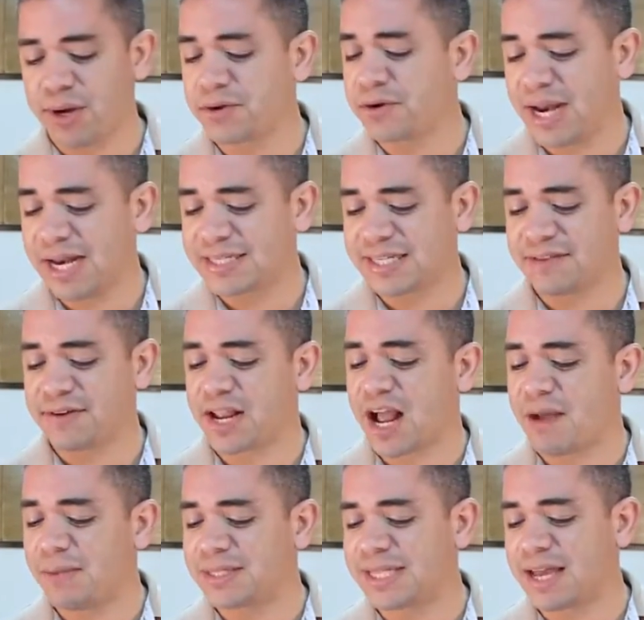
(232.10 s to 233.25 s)
387
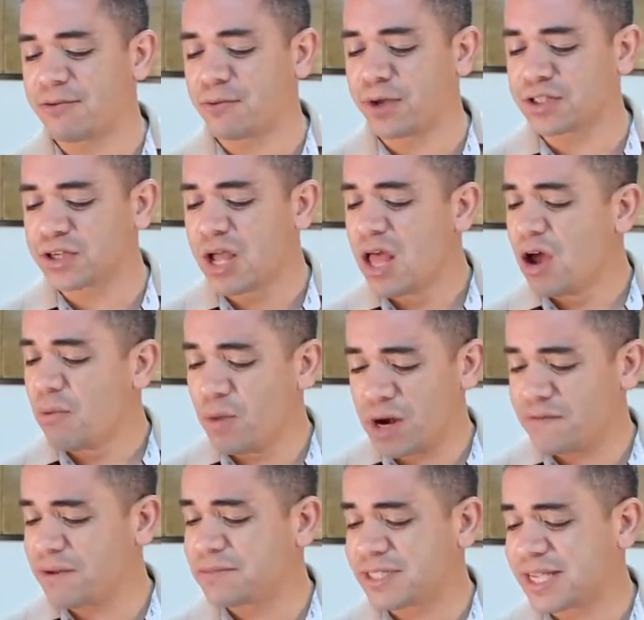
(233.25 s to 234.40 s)
comments, out of which one
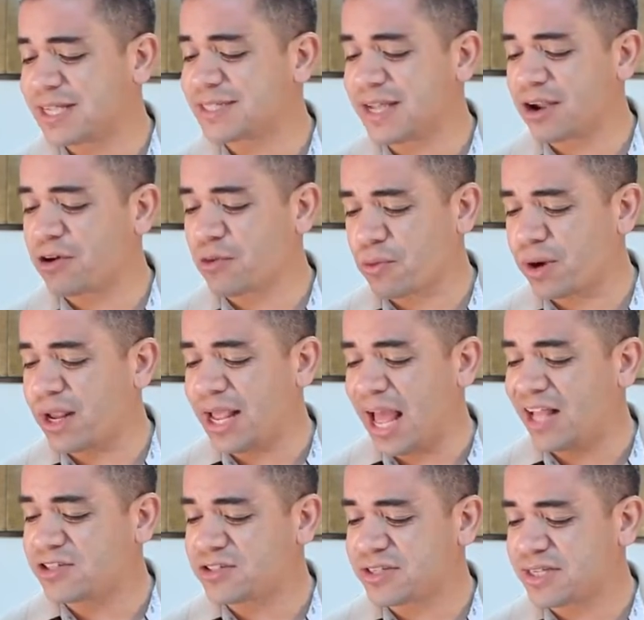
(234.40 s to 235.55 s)
of them says, agree,
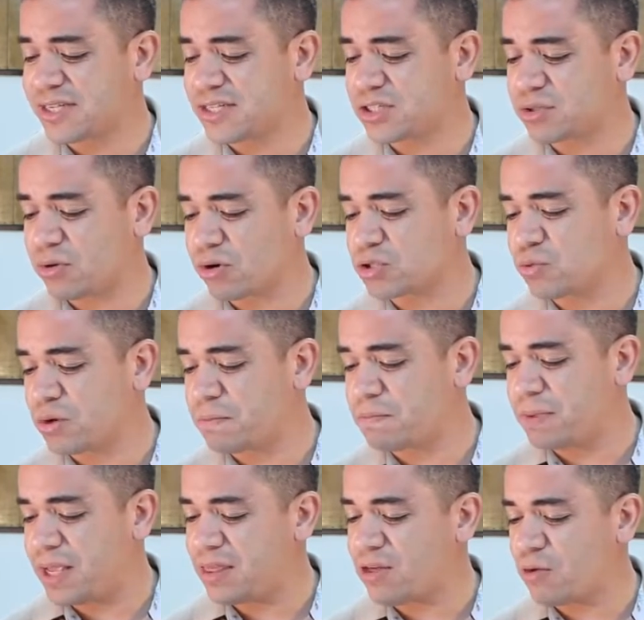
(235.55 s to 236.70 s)
HTC stores
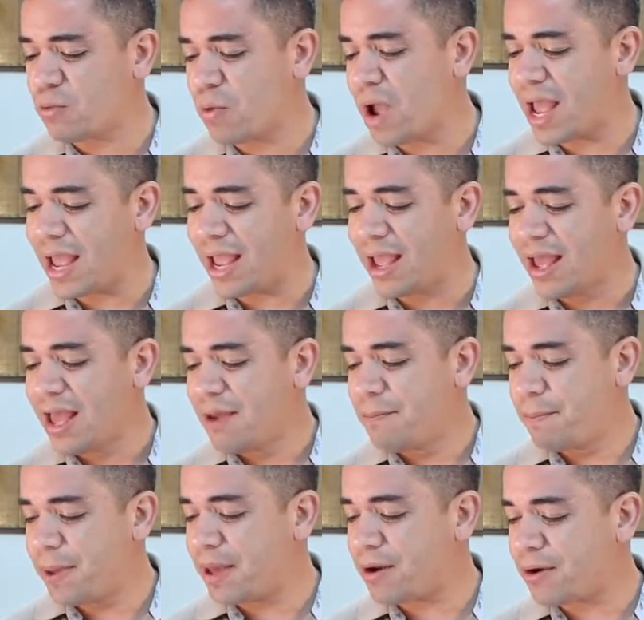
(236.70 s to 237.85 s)
would be the way.
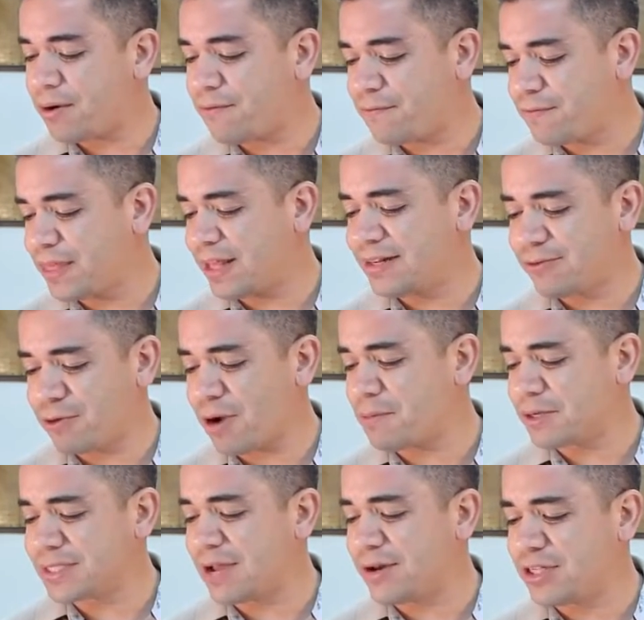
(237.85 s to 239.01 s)
Better than
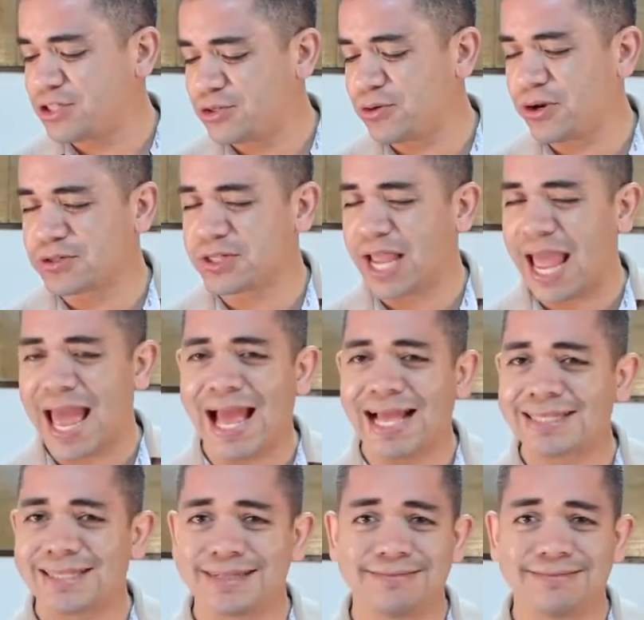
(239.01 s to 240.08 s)
Robert Downey Jr.'s ads.